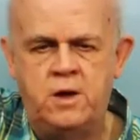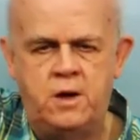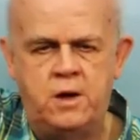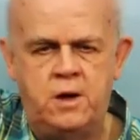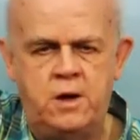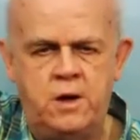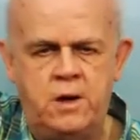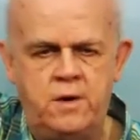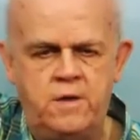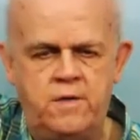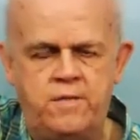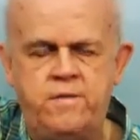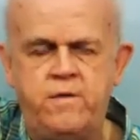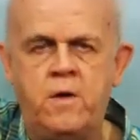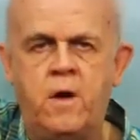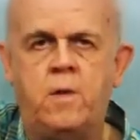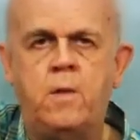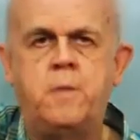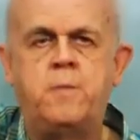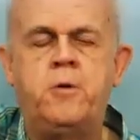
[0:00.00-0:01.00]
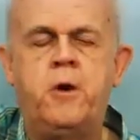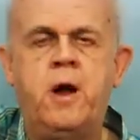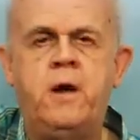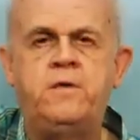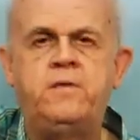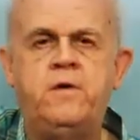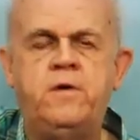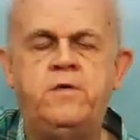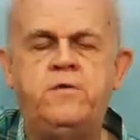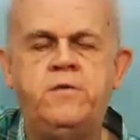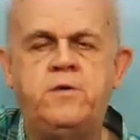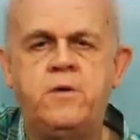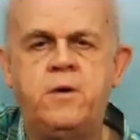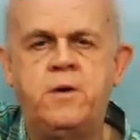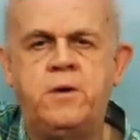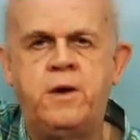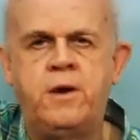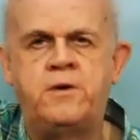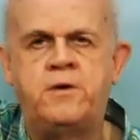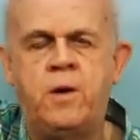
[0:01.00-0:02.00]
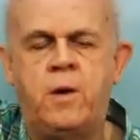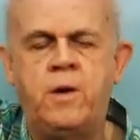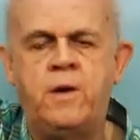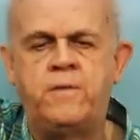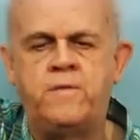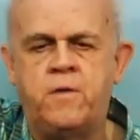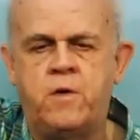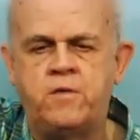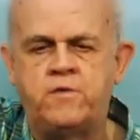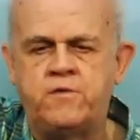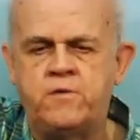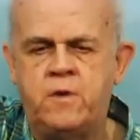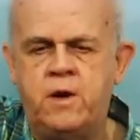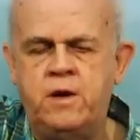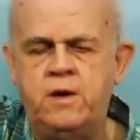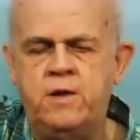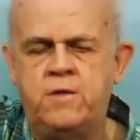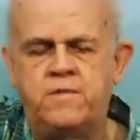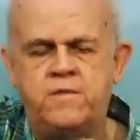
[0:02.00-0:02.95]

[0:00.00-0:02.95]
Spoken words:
If you over practice, you're going to get totally frustrated.